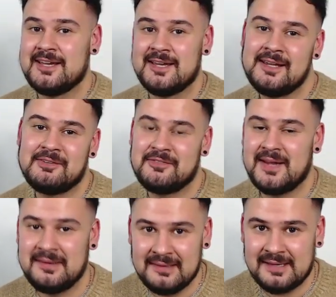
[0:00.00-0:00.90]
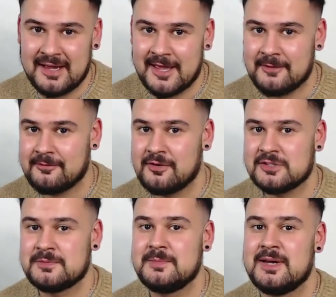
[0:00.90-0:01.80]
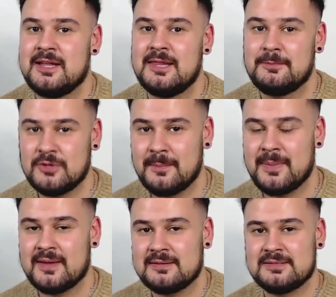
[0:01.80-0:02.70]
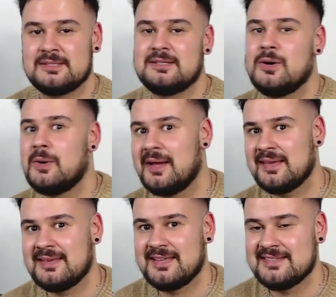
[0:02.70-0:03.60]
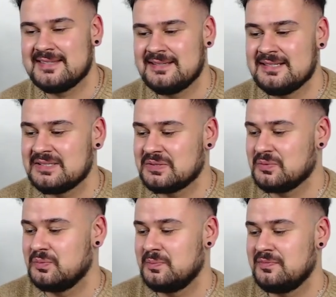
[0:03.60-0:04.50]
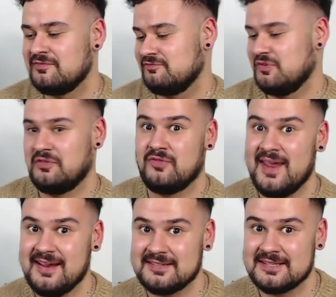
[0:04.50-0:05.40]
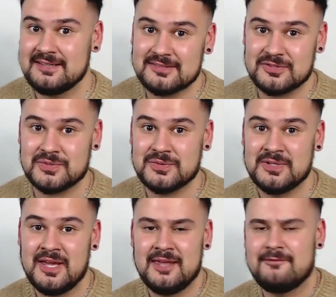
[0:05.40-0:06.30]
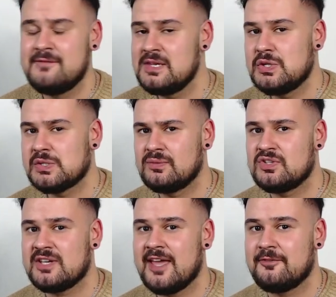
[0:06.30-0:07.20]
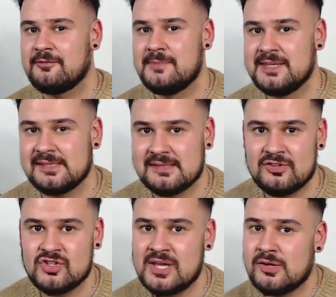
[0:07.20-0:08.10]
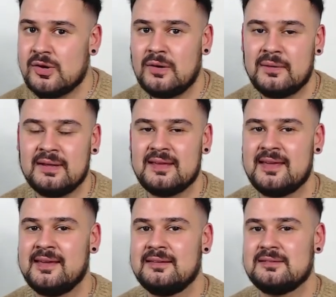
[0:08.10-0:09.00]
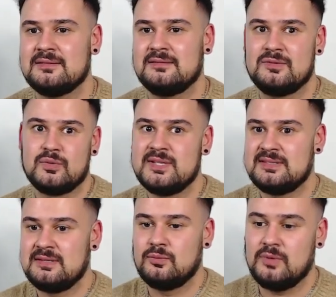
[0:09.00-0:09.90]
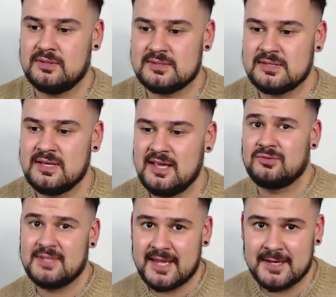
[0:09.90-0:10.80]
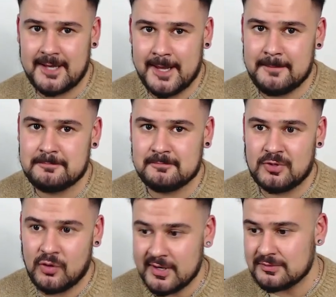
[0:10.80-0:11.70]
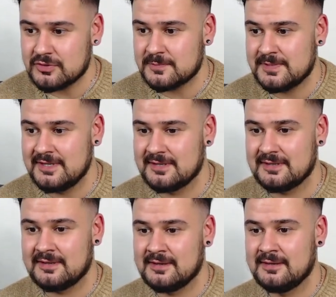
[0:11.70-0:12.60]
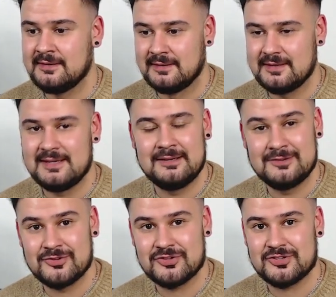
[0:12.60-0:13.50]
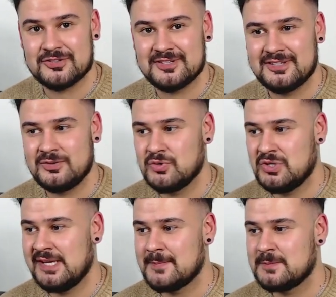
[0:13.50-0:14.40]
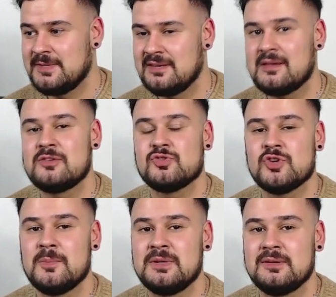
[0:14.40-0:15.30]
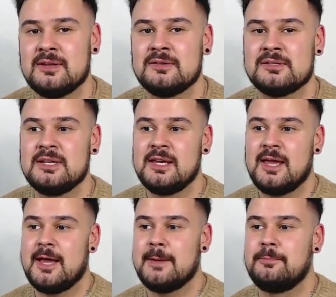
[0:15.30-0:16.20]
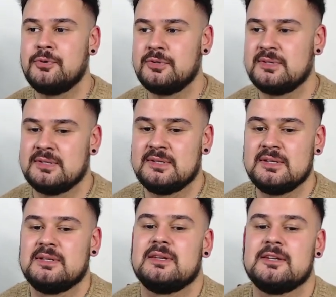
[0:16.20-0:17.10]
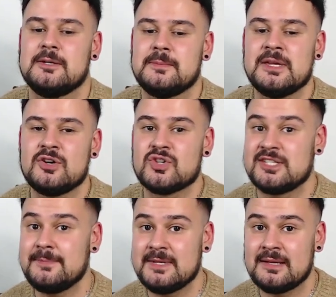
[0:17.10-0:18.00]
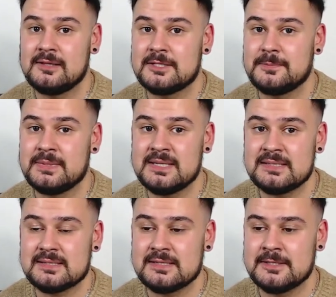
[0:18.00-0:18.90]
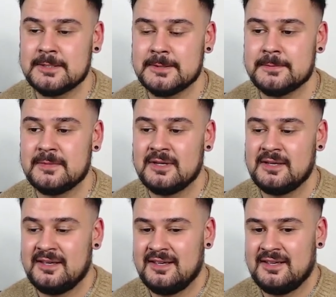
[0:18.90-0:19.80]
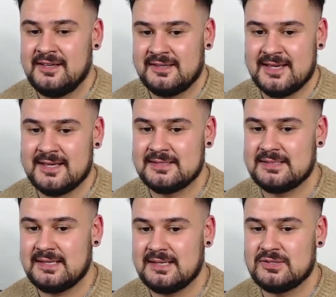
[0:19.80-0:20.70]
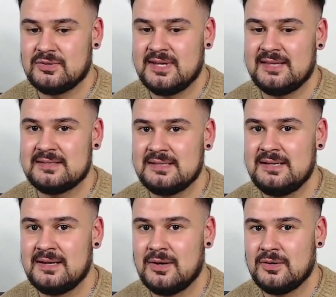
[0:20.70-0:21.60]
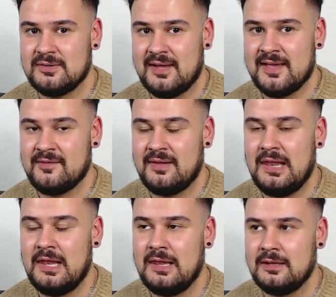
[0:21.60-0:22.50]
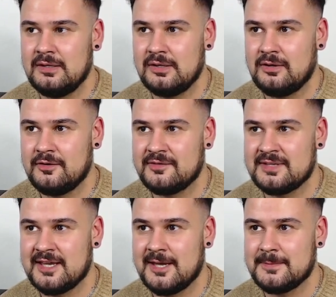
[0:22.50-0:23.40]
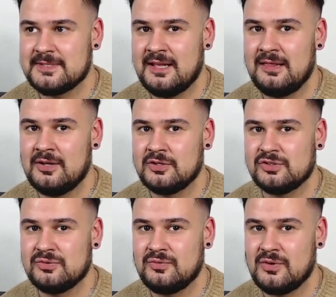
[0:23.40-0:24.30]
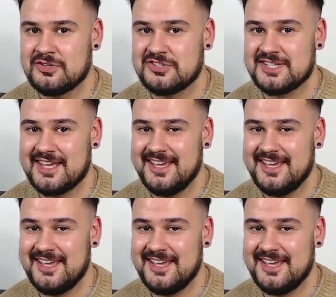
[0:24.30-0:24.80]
Uh, finally I have got my laptop back so I can start with reacting to videos which I have missed in January and the recent ones. Today I'm going to speak in English, uh, usually I'm speaking in German and I put um, English subtitles, but um, Yes, as you can see now, I have a lot of tabs, a lot to watch